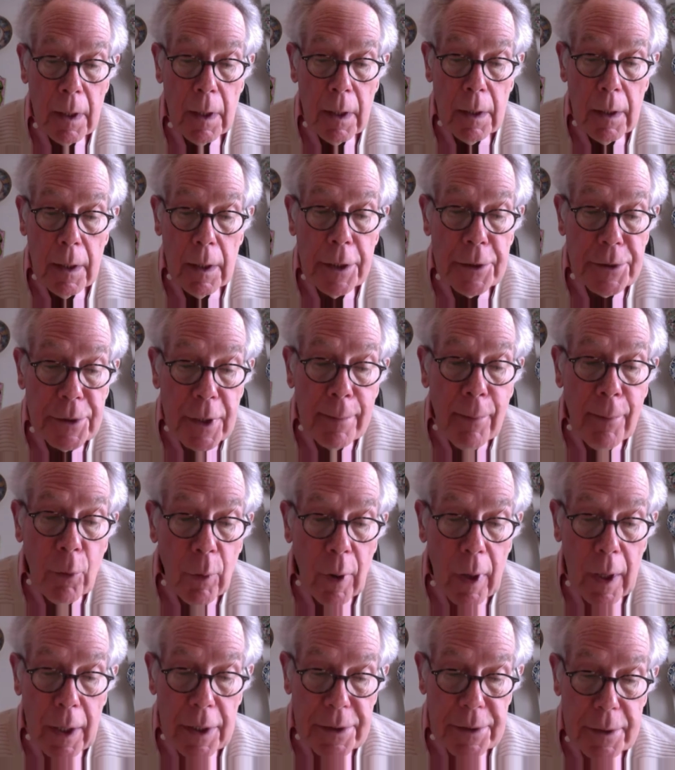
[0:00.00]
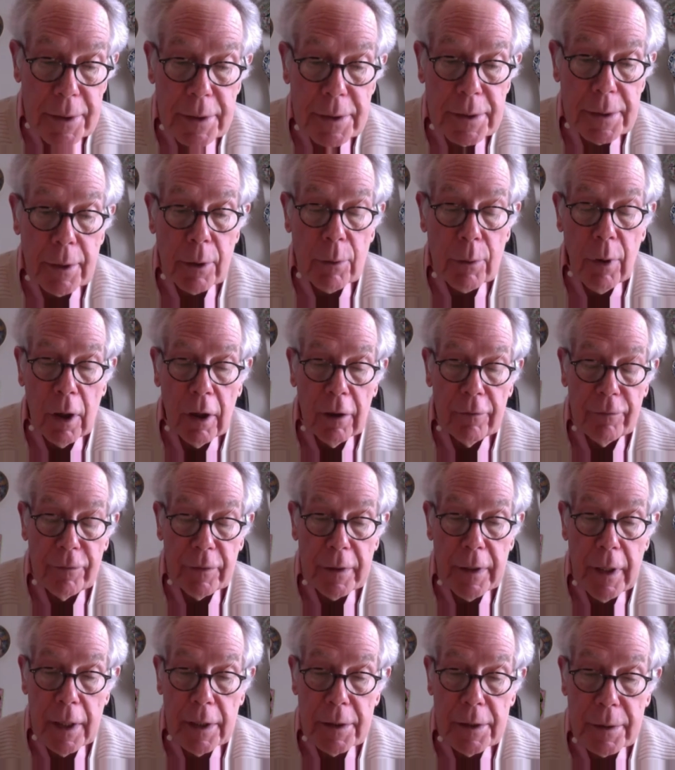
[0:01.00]
He summarizes the
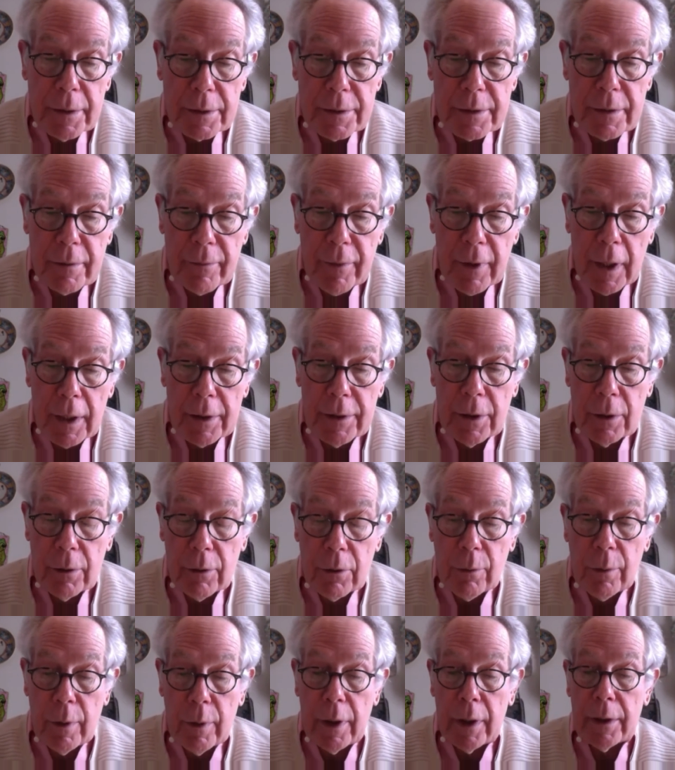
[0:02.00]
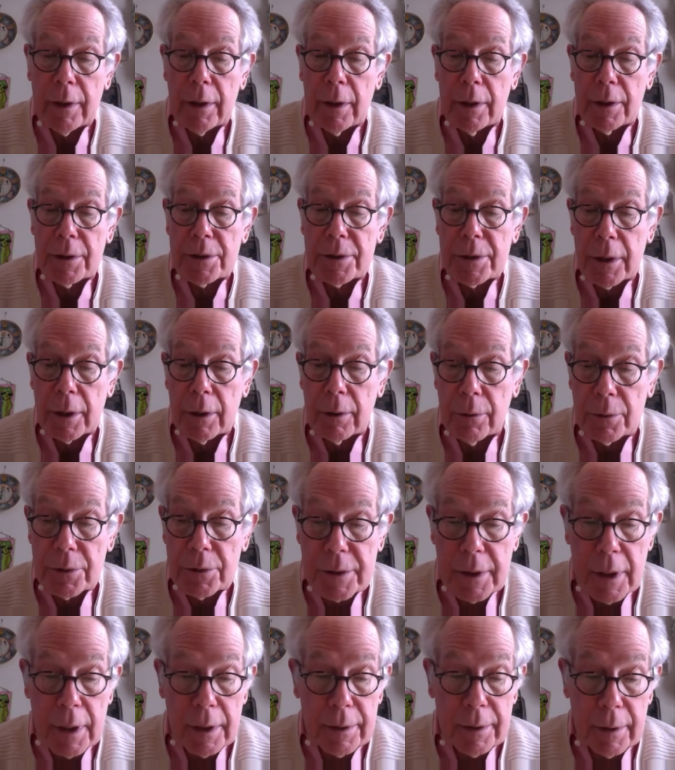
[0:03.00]
qualifications of the ideal critic in a single
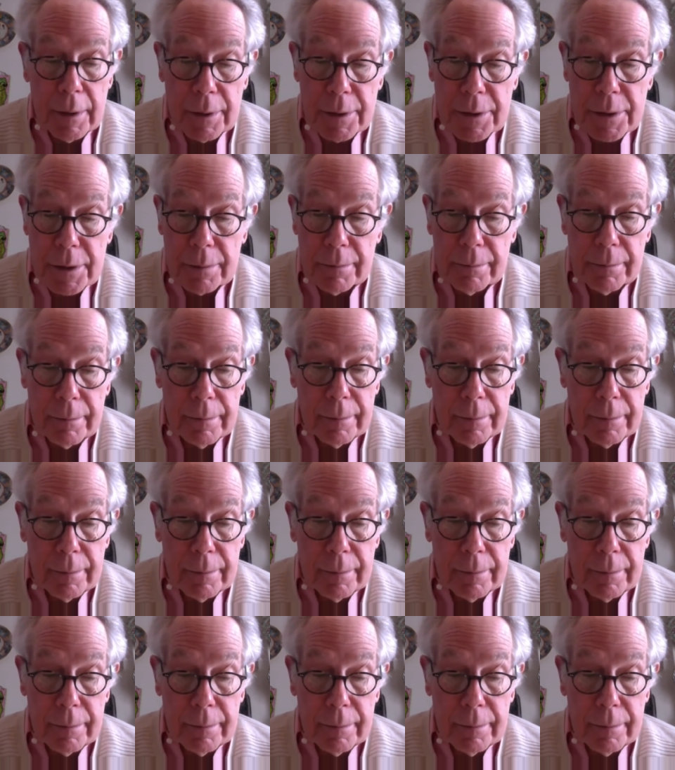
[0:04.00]
sentence.